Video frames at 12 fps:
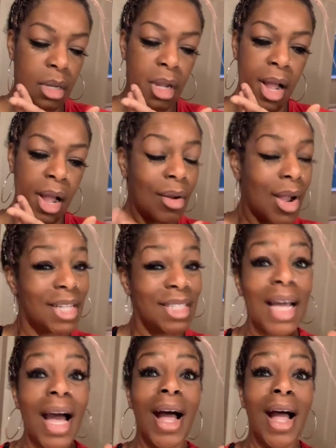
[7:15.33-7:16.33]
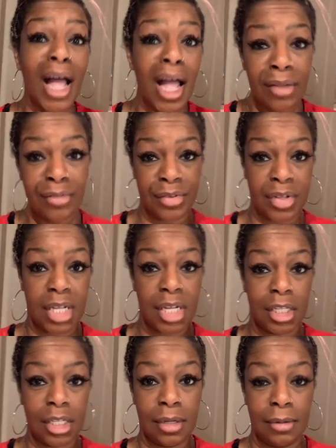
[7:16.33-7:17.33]
I don't got time for
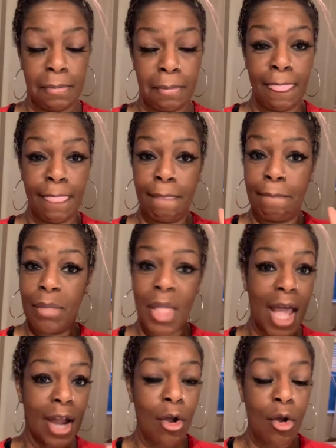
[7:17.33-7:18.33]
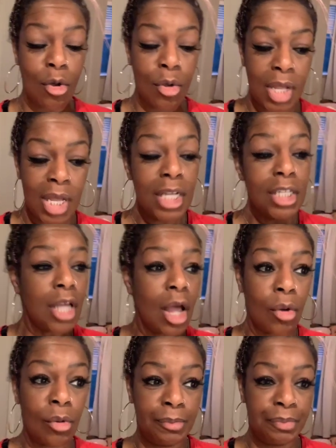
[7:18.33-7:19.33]
this at all.
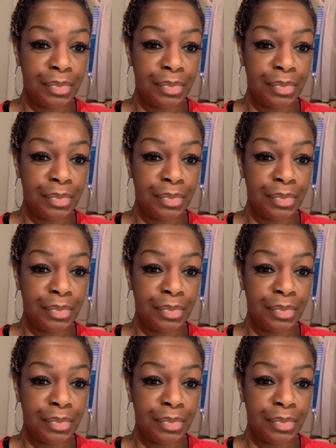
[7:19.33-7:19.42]
So,